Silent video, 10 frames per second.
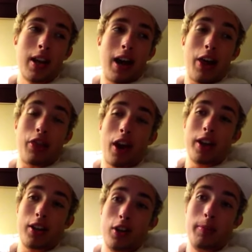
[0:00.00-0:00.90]
I thought he
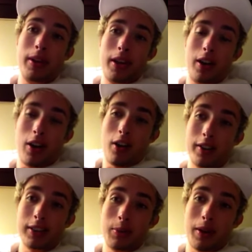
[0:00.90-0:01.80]
could be there.
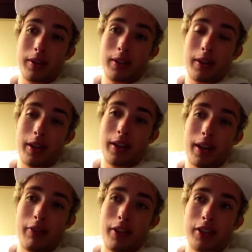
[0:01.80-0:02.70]
Honestly, when I when I,
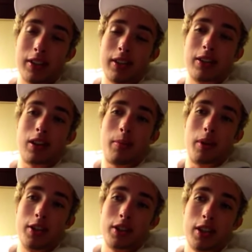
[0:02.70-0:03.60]
I face checked like a top
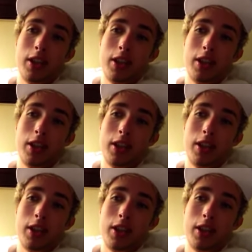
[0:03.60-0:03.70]
brush,